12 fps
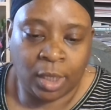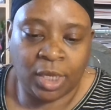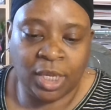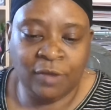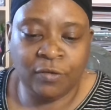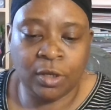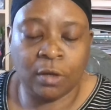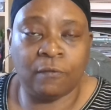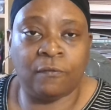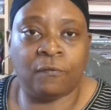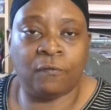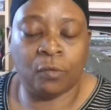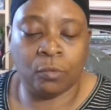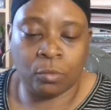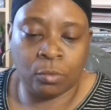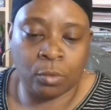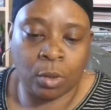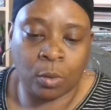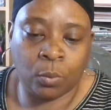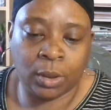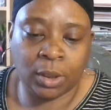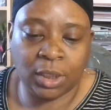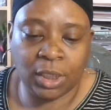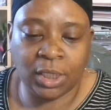Even a fool,
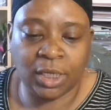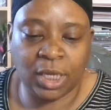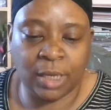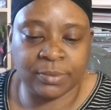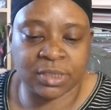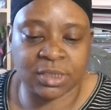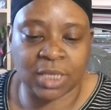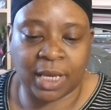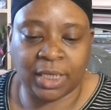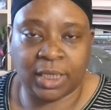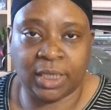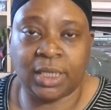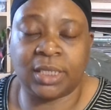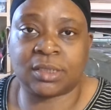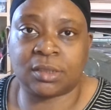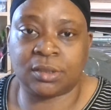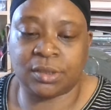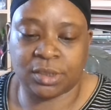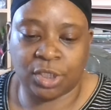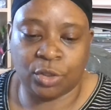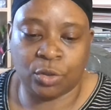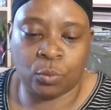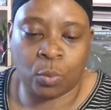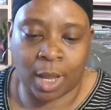when he keeps silent, is
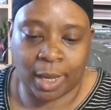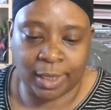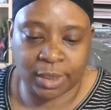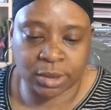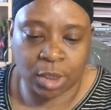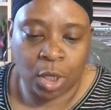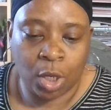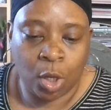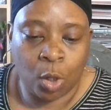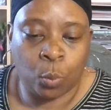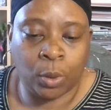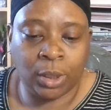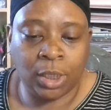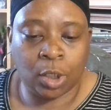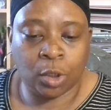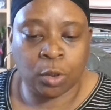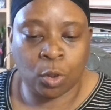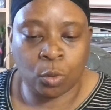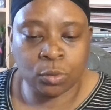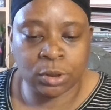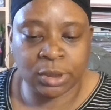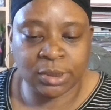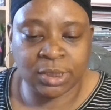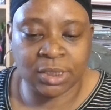considered wise. When he
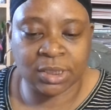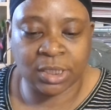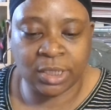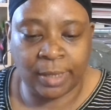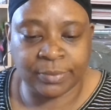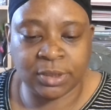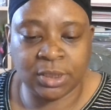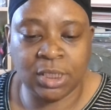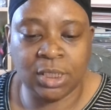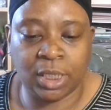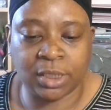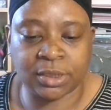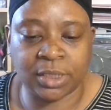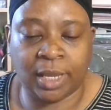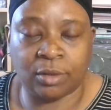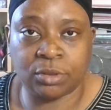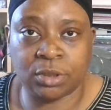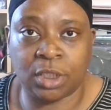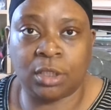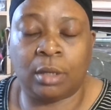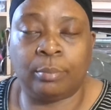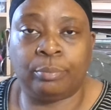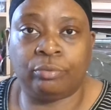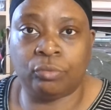closes his lips, he is counted
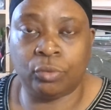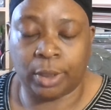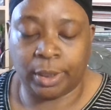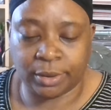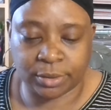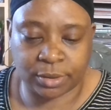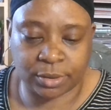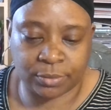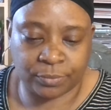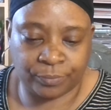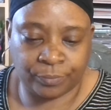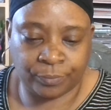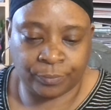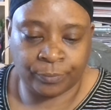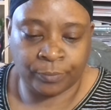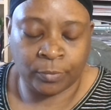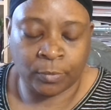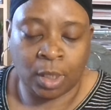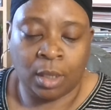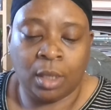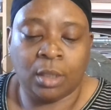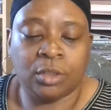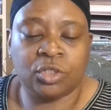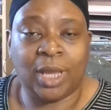prudent.
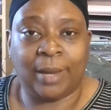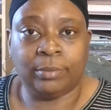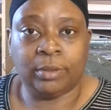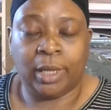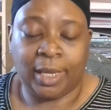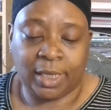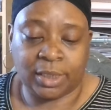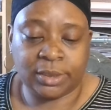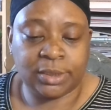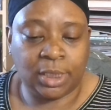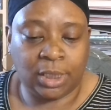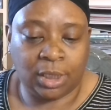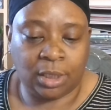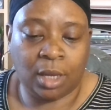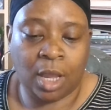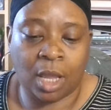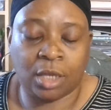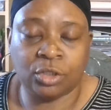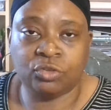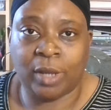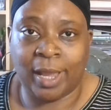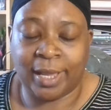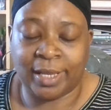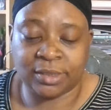Chapter 18,
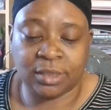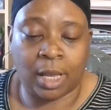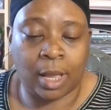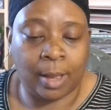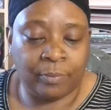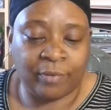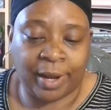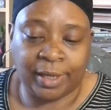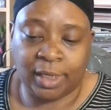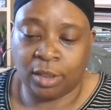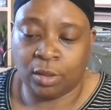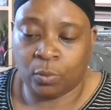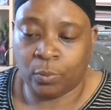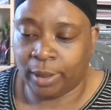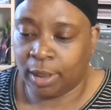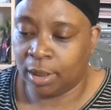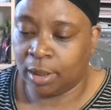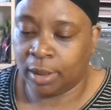contrasts the upright and the wicked